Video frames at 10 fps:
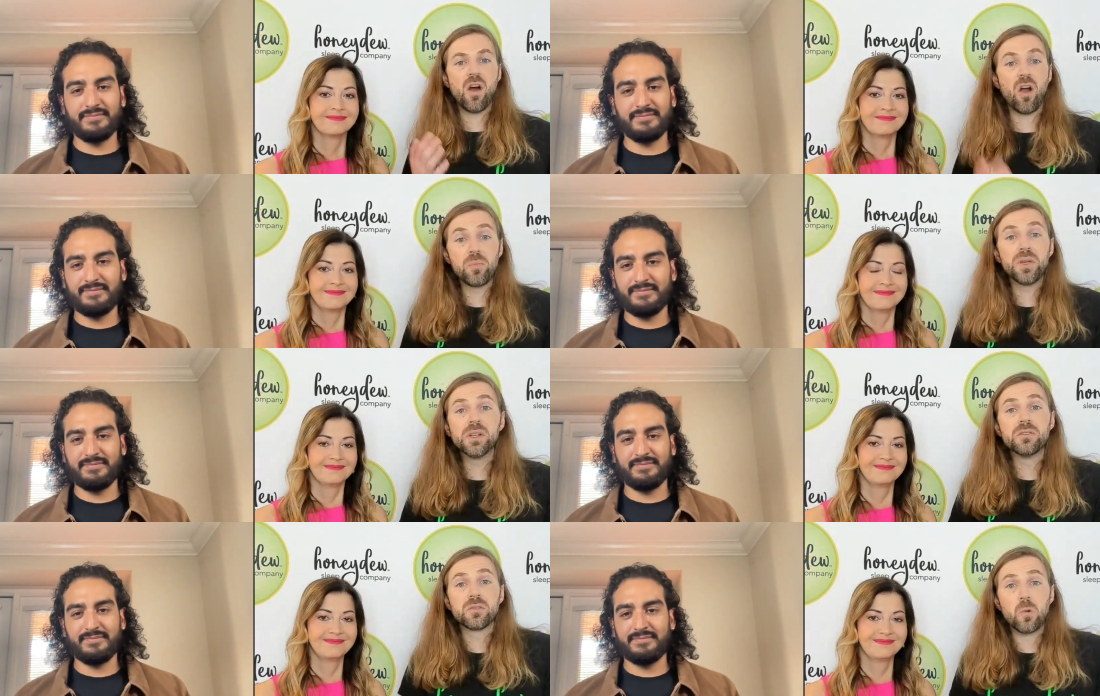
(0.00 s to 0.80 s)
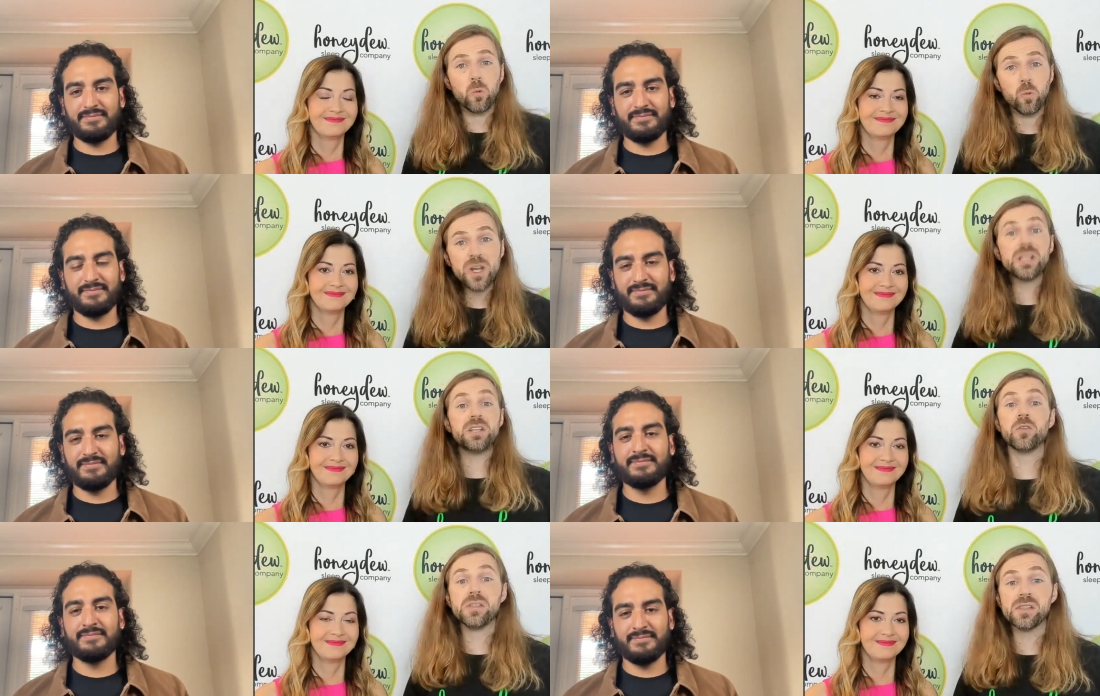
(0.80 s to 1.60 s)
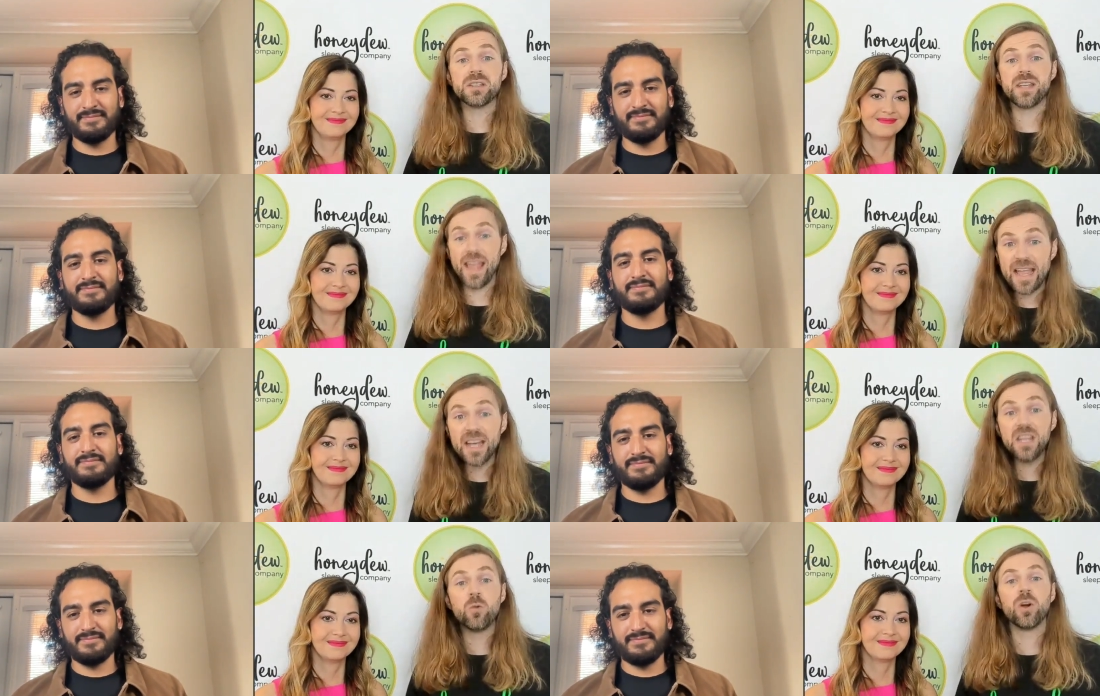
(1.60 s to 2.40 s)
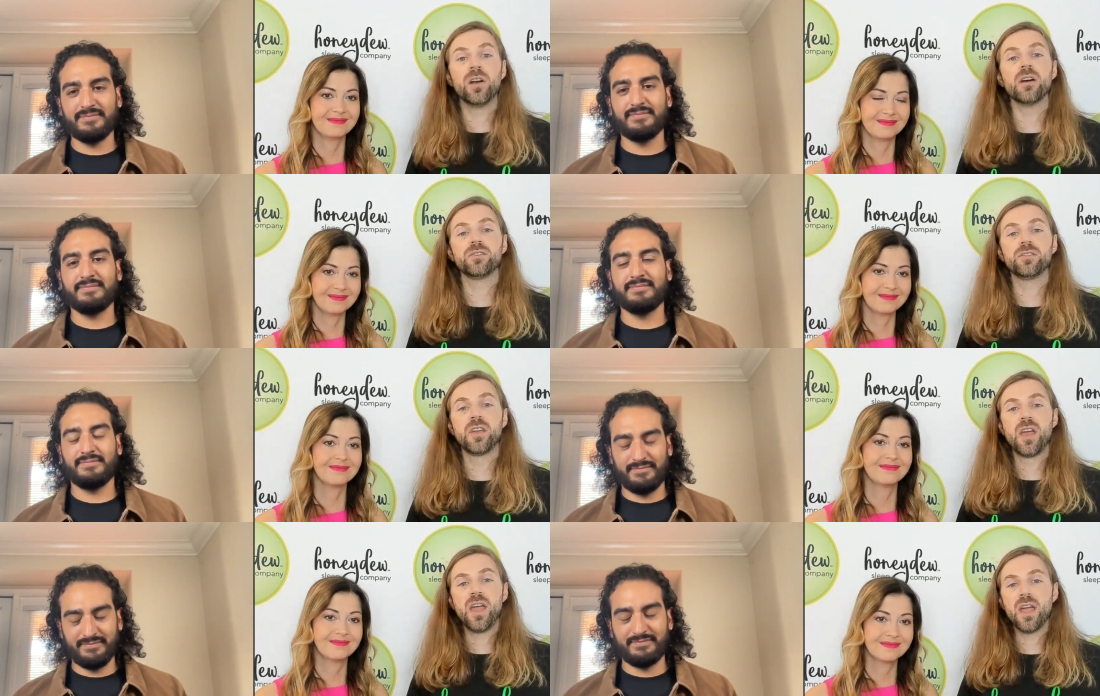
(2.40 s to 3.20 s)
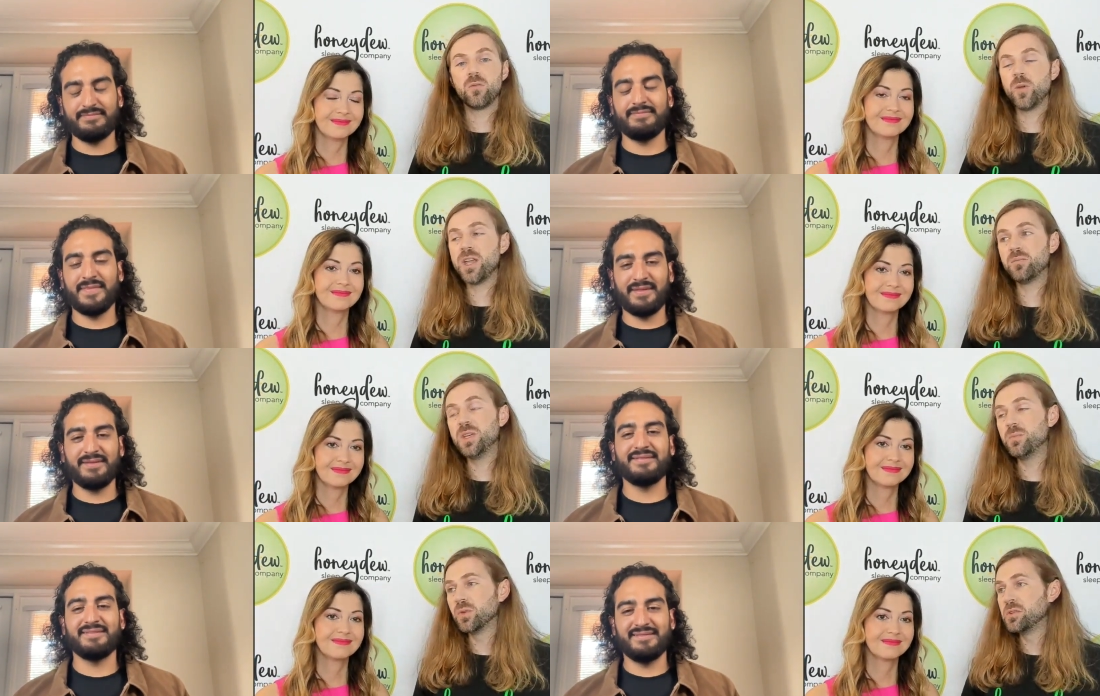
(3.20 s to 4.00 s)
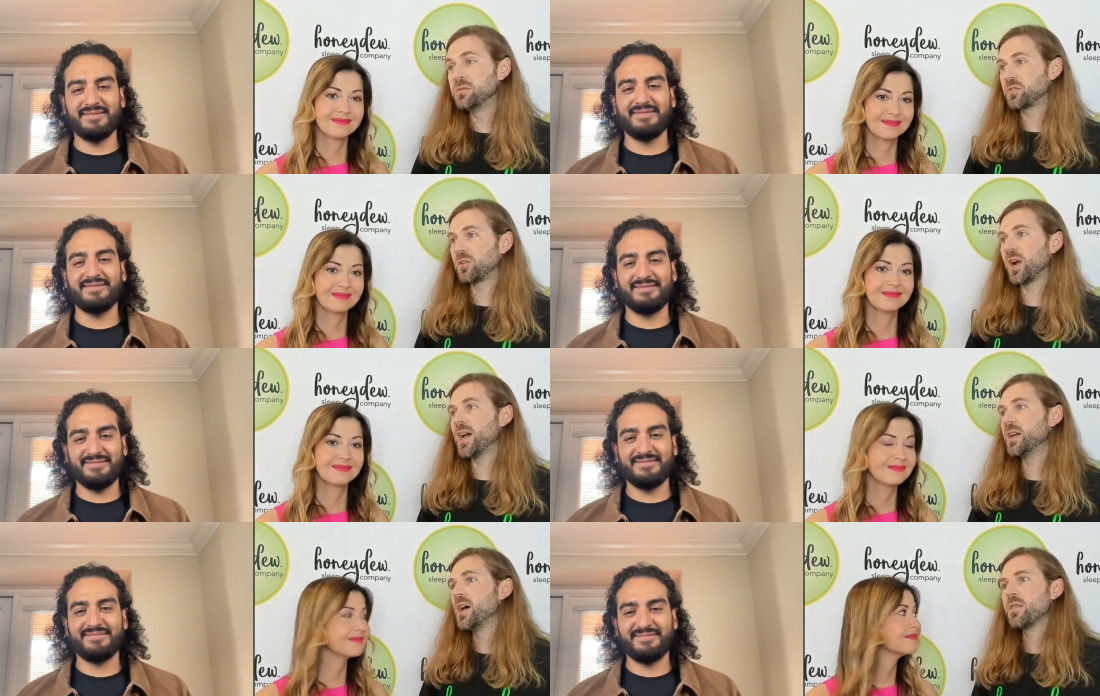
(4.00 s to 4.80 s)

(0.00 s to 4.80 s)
Speaker 1: our pillows really don't exist anywhere else and we have people who've tried